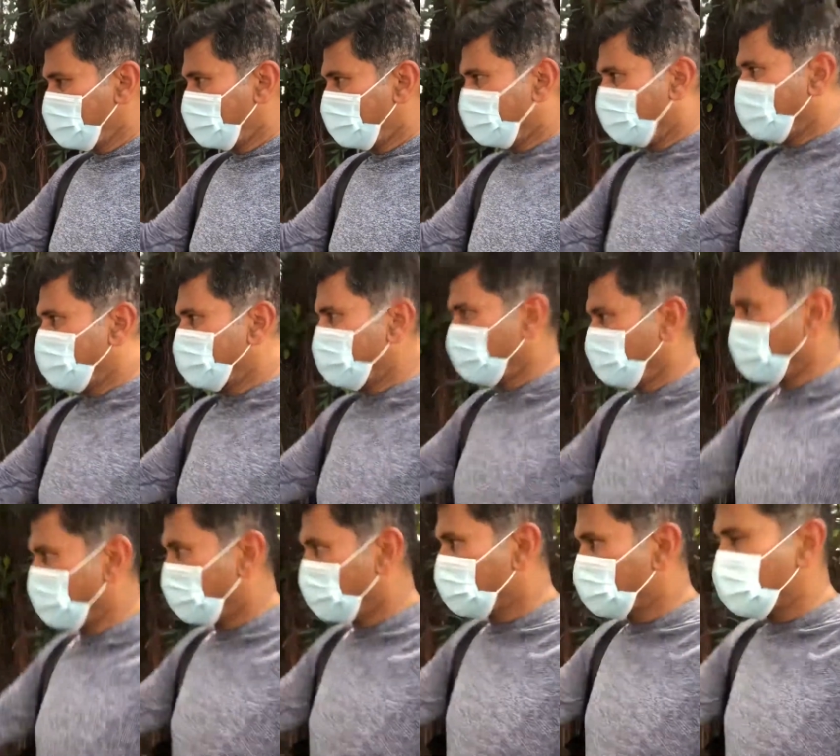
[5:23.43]
this will
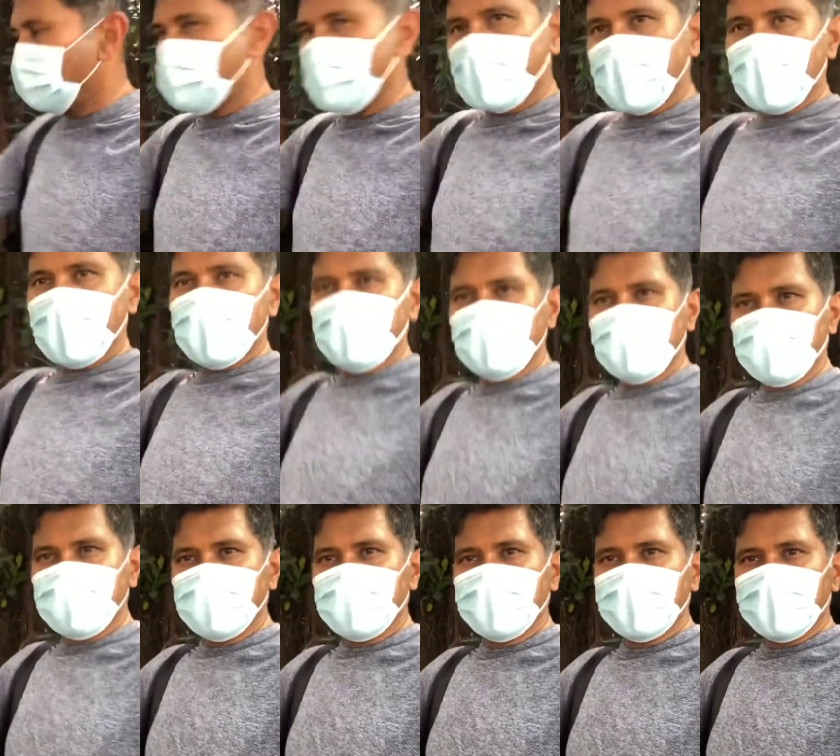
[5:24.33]
also become
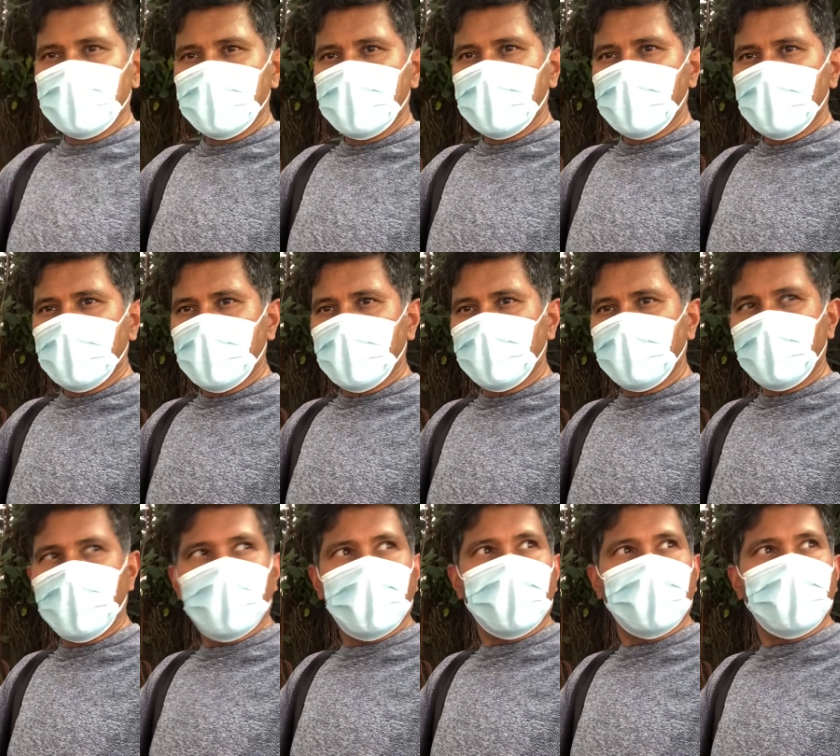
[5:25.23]
a part
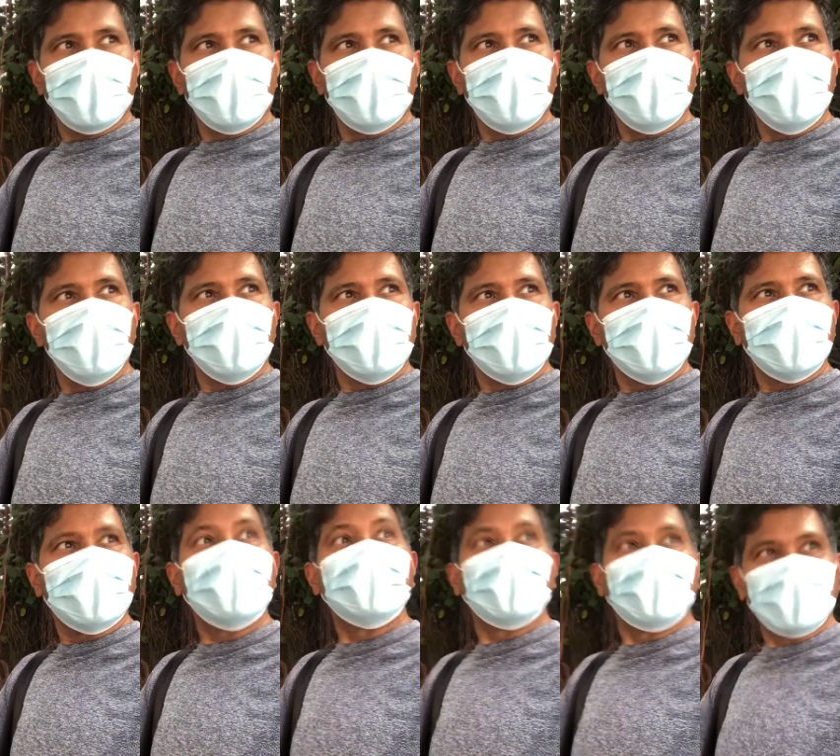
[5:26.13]
of the root,
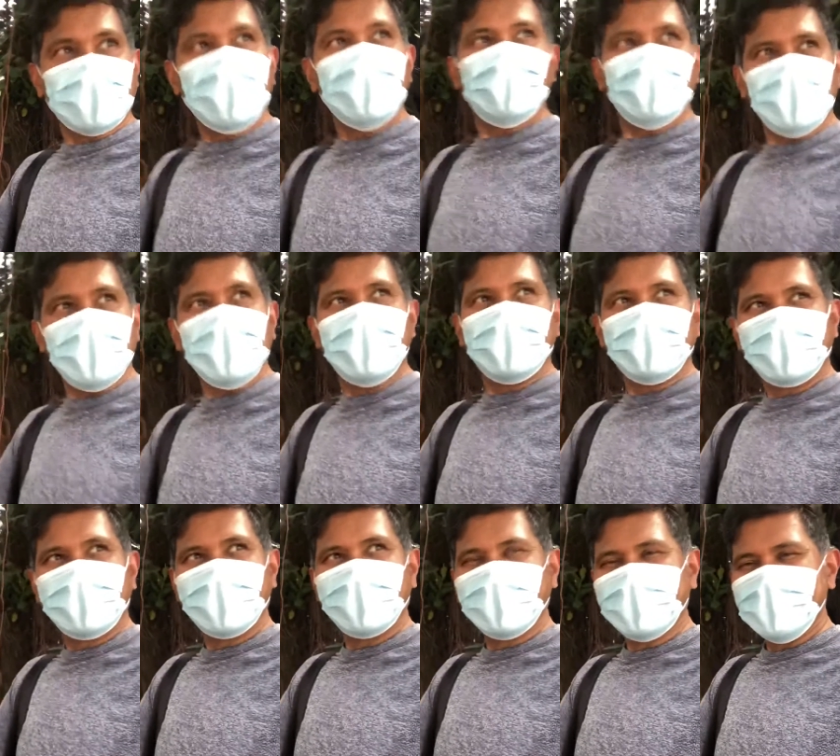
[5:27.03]
the tree.
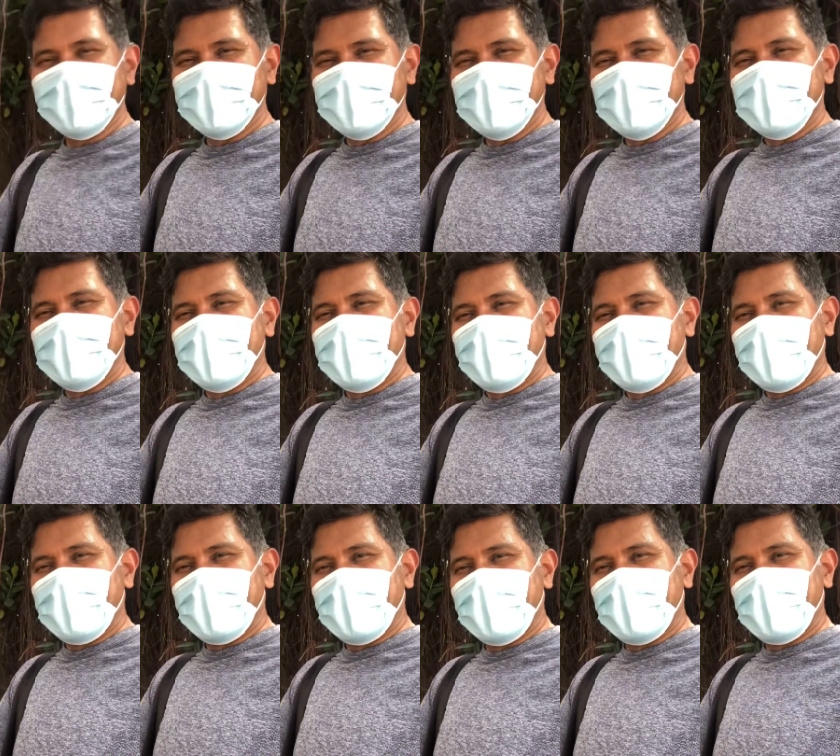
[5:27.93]

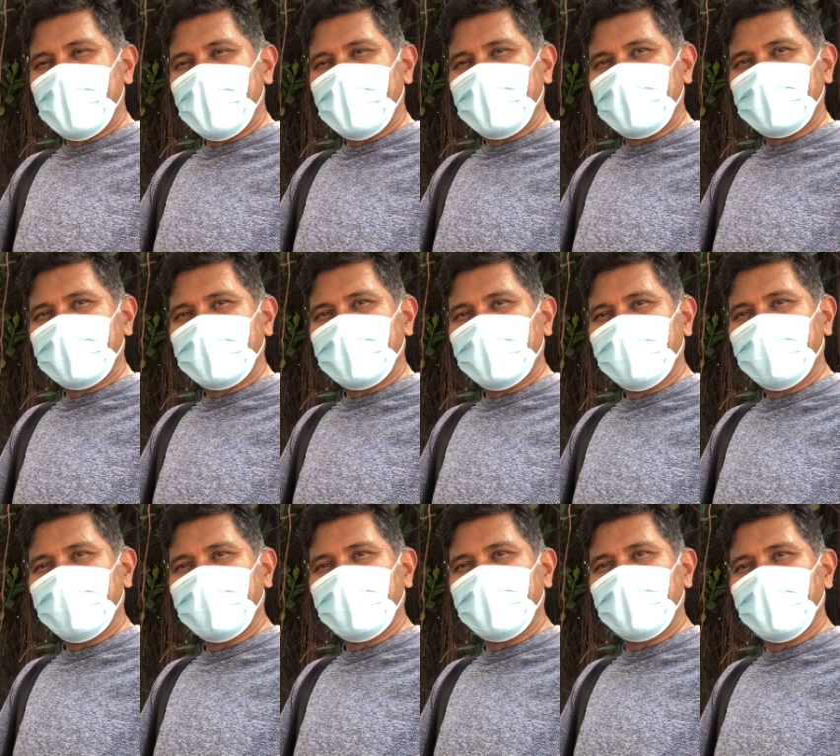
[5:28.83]
And uh,
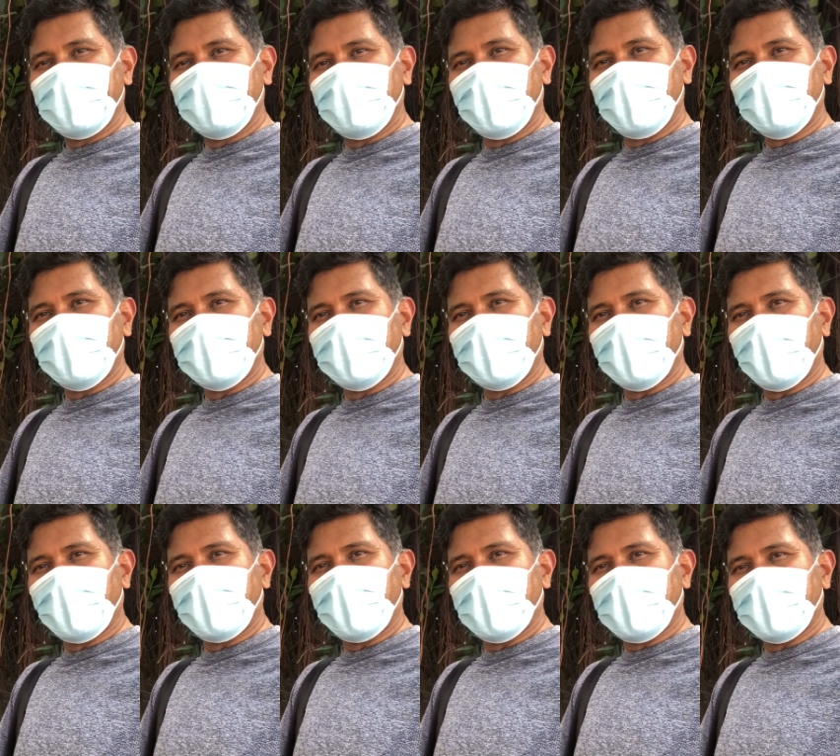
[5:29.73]
the beauty of
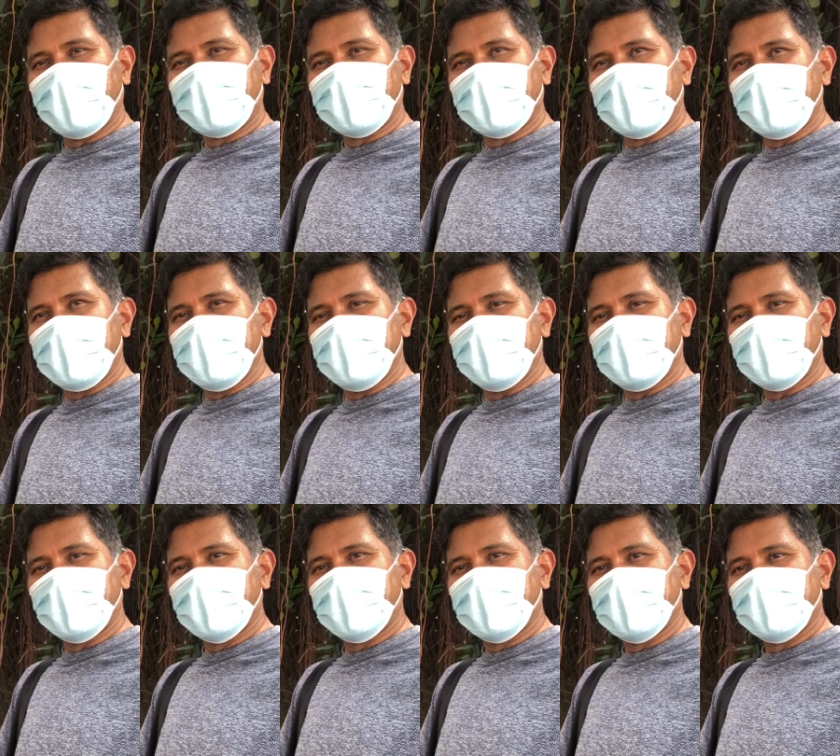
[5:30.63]
that is
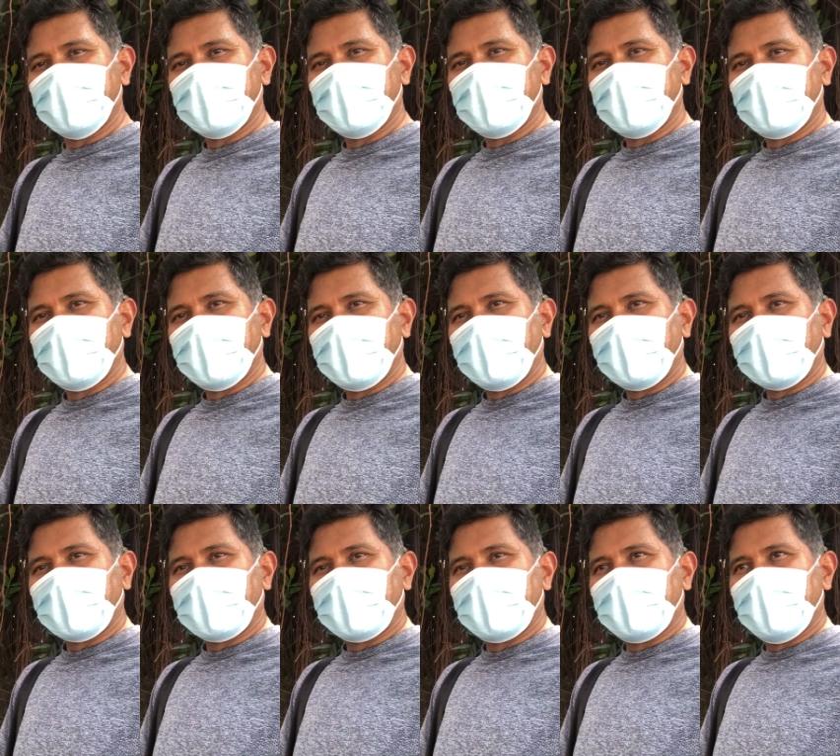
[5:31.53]

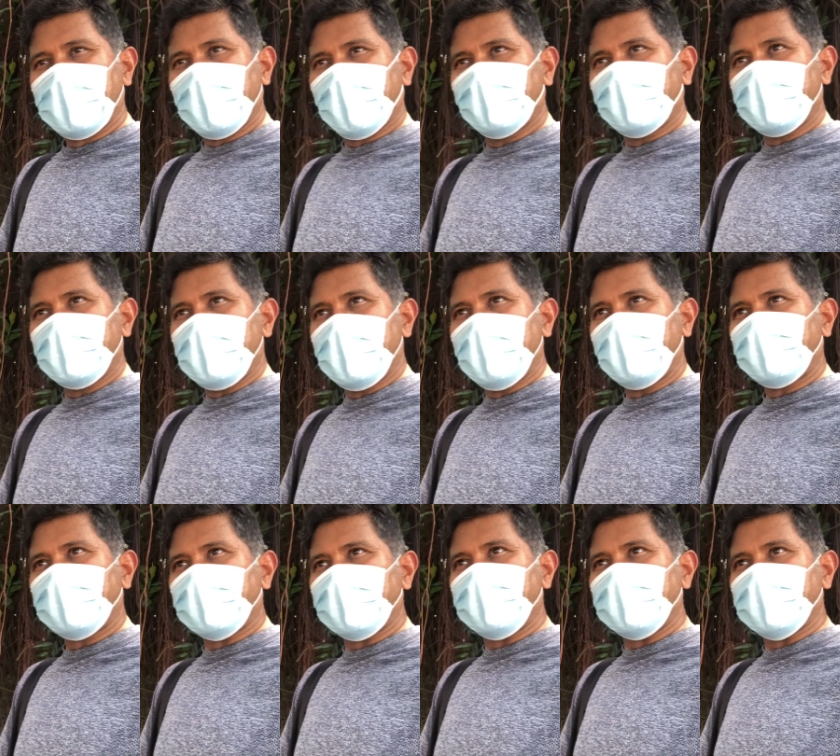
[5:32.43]
how the nature
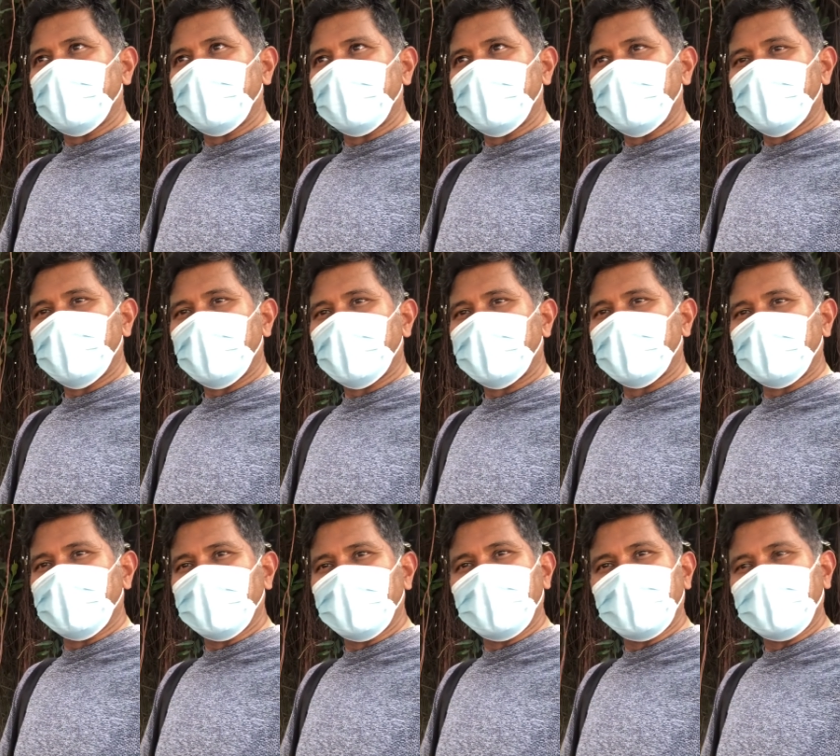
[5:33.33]
is constructed
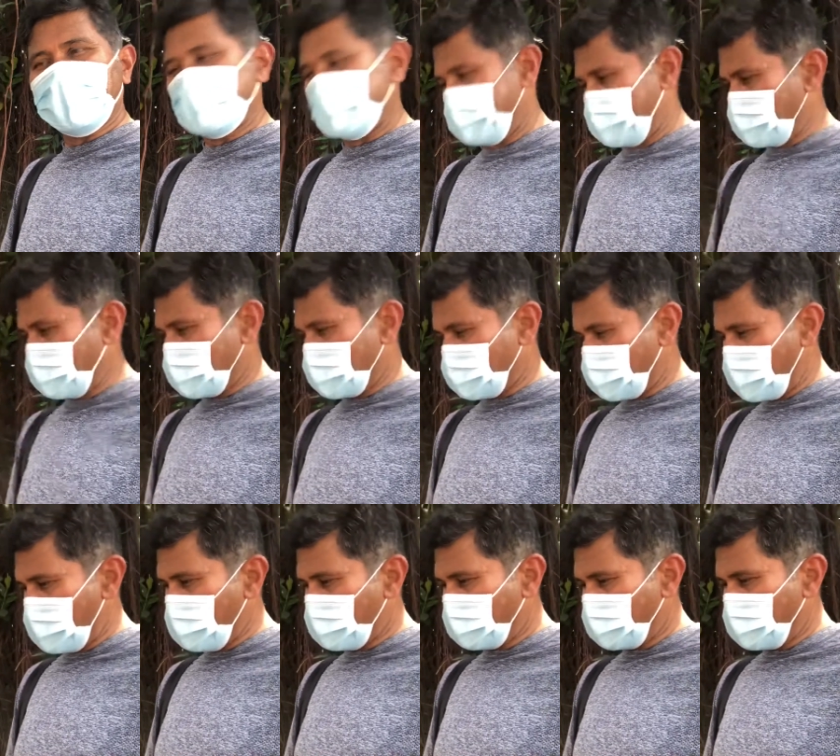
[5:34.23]
and the
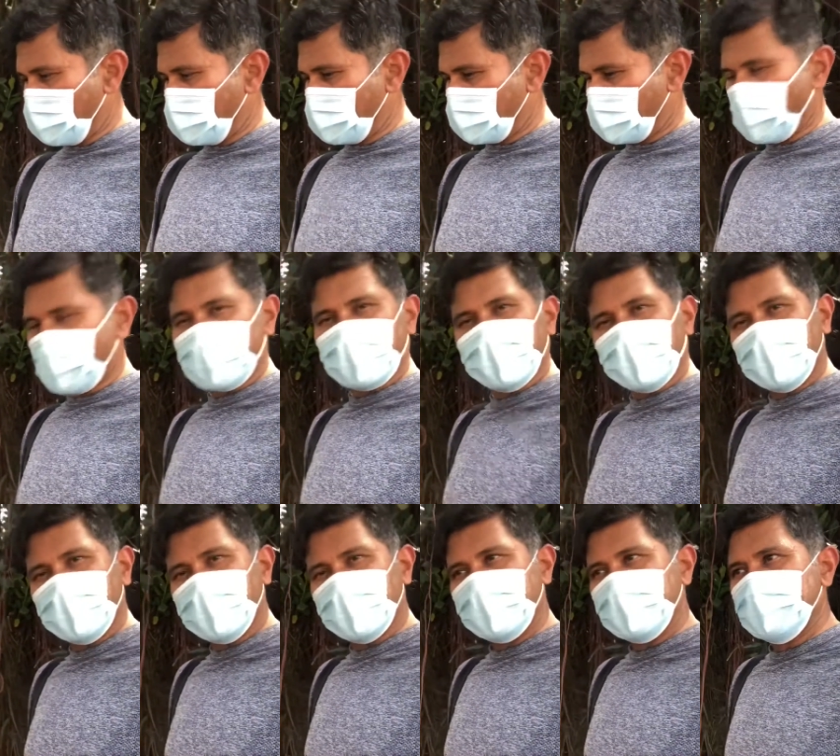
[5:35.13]
creation is such
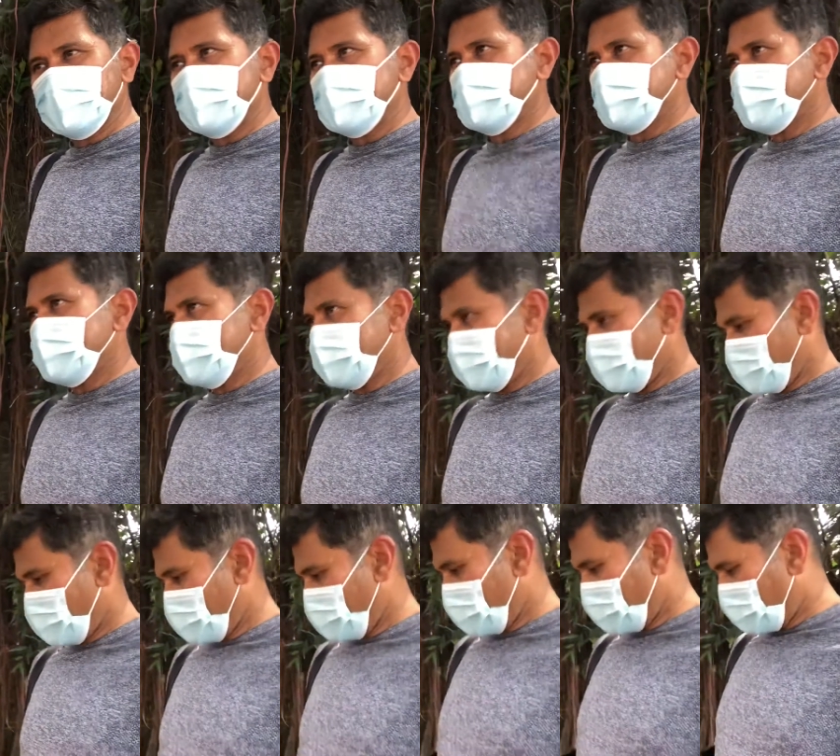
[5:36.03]

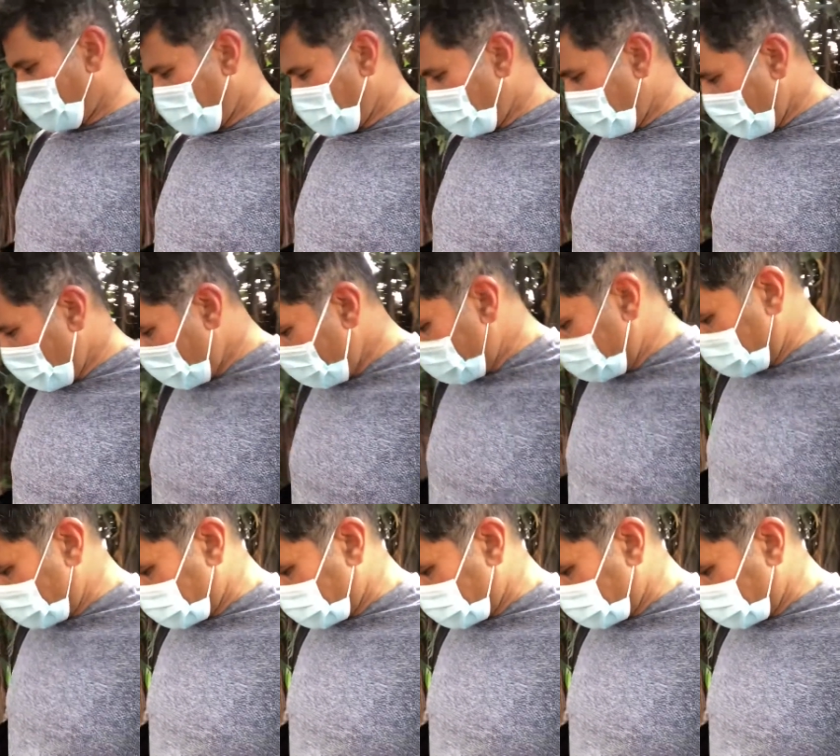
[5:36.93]
that the power